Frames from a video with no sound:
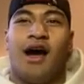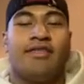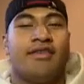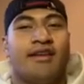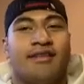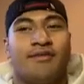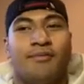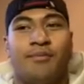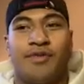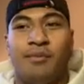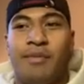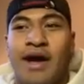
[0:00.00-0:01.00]
think the
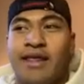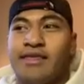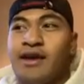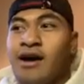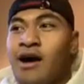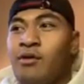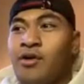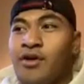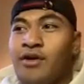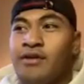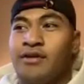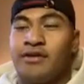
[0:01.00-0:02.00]
main thing
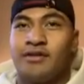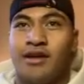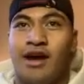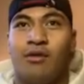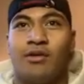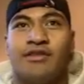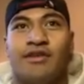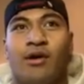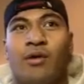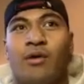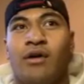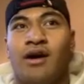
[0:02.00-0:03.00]
I would
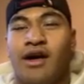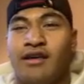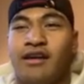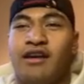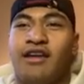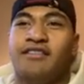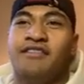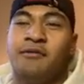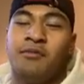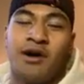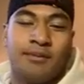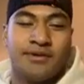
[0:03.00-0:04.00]
tell other kids in
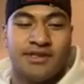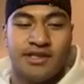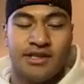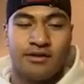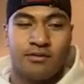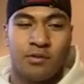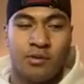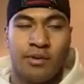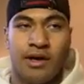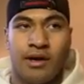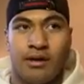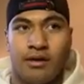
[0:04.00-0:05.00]
my position would
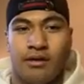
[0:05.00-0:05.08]
be,